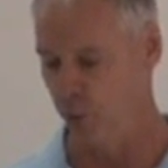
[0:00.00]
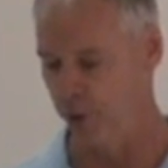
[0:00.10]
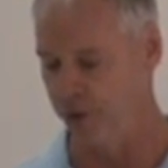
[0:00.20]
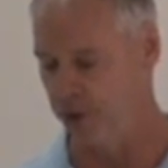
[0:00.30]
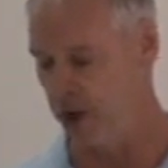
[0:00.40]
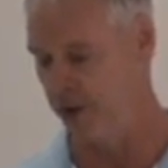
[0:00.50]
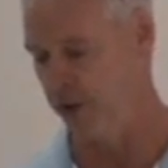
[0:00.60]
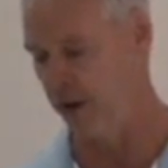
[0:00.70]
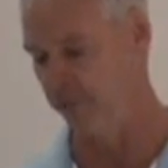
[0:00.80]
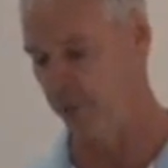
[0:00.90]
with
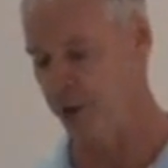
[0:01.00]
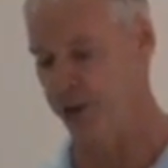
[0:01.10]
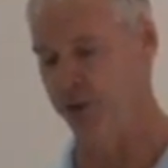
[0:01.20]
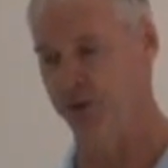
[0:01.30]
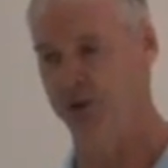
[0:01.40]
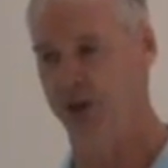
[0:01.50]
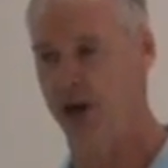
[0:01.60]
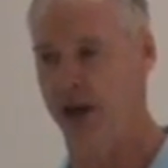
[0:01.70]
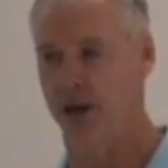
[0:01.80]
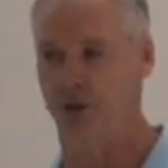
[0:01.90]
none of the present
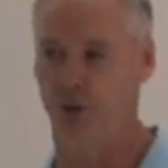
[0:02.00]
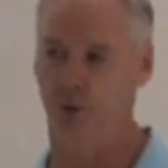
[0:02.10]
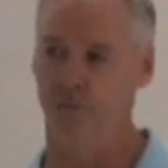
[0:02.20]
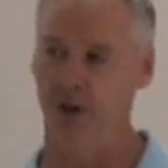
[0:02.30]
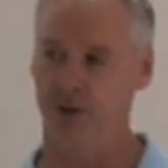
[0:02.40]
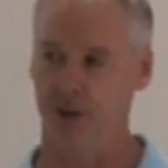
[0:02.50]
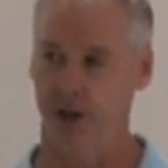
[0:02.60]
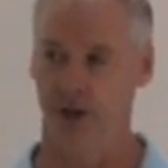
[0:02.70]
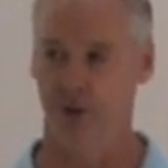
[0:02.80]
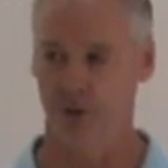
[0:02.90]
CISU
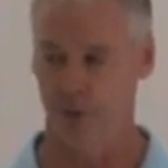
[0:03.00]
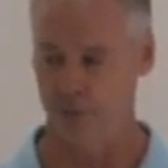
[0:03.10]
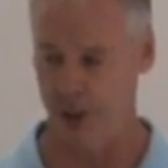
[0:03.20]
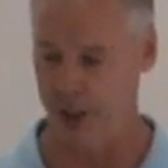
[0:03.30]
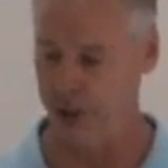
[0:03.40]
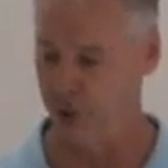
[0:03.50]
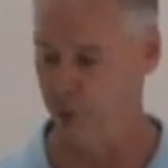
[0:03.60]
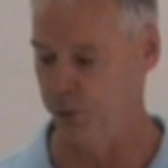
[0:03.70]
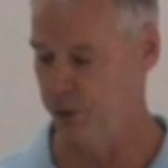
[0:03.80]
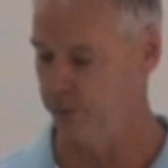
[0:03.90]
investigators being
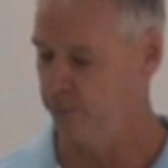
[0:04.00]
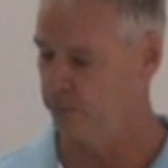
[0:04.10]
used.